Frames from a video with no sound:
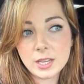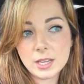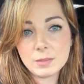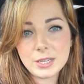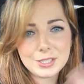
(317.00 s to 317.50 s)

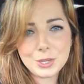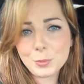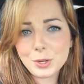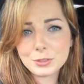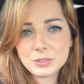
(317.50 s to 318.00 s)
because, you know,
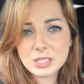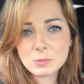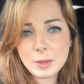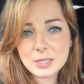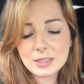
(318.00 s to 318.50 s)
we're going to lose these
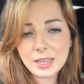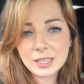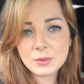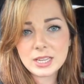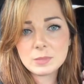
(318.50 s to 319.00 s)
baby teeth
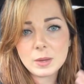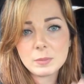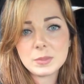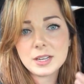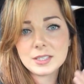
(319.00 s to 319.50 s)
anyways,
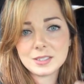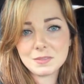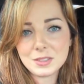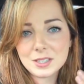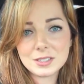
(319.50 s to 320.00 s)
but because
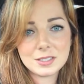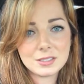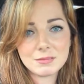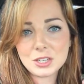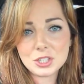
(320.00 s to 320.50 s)
of this
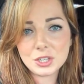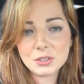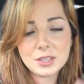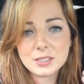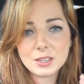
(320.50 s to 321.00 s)
issue,
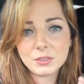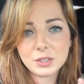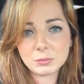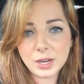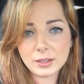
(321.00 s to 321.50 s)
they sealed
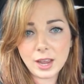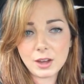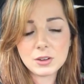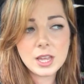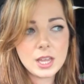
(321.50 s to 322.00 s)
them right
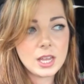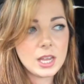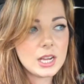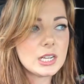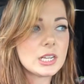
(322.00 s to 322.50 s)
now.
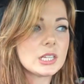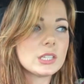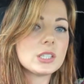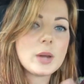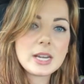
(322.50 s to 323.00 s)

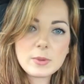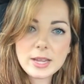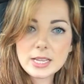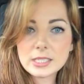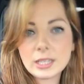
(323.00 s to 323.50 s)
So
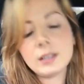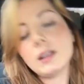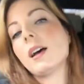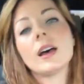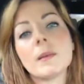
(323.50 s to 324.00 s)
anyways,
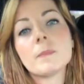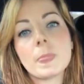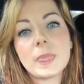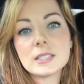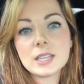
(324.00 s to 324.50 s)

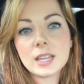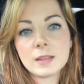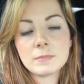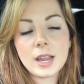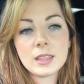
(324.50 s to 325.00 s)
that's
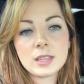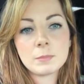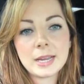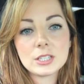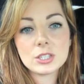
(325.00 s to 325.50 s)
him. And then
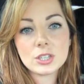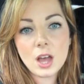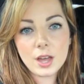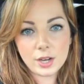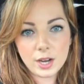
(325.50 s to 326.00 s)
my
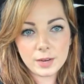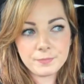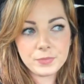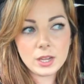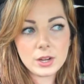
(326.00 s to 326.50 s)
daughter,
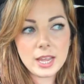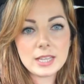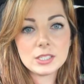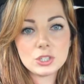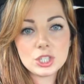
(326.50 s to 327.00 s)
okay,
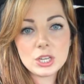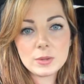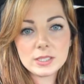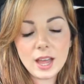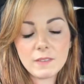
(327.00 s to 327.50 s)
so she
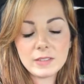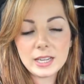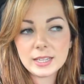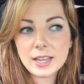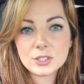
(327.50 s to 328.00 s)
was having,
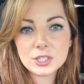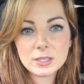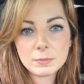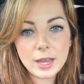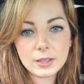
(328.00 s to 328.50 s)
again, just
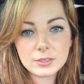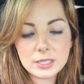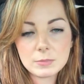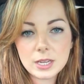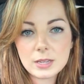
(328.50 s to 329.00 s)
some mild
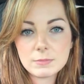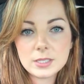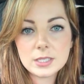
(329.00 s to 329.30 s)
symptoms.